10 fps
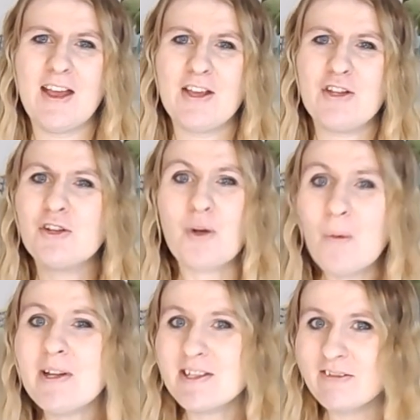You're
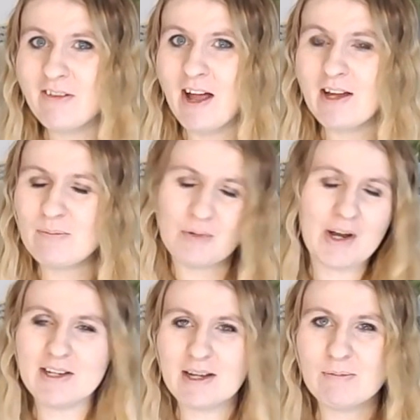going to find
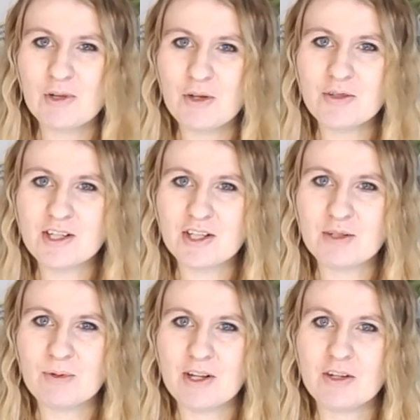brand name clothes at
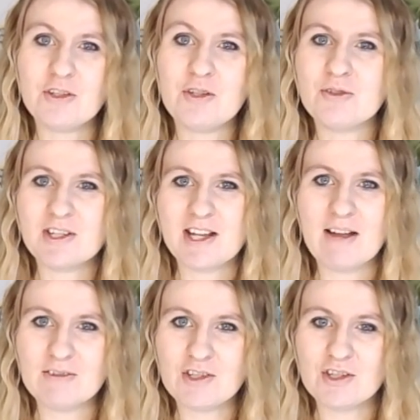Goodwill. You just
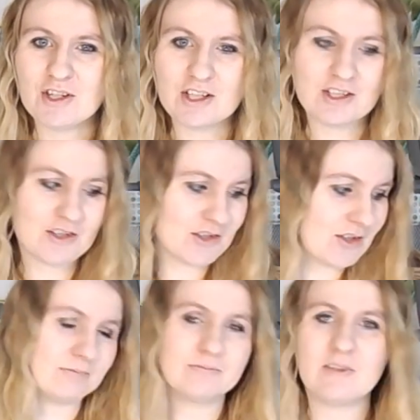have to search
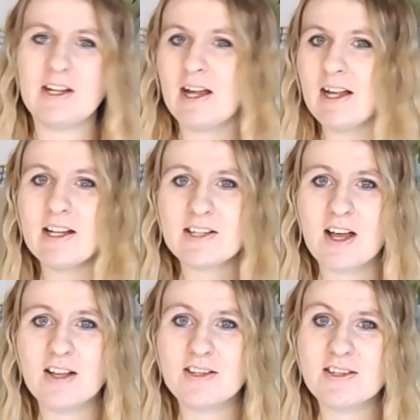and I got
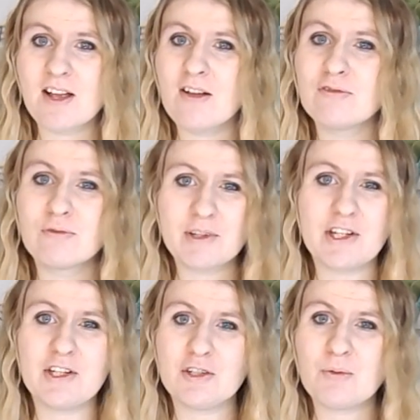tons of really
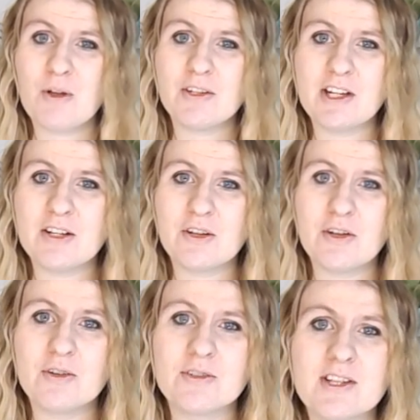good quality
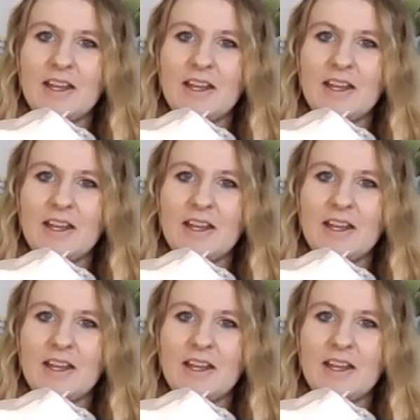clothes.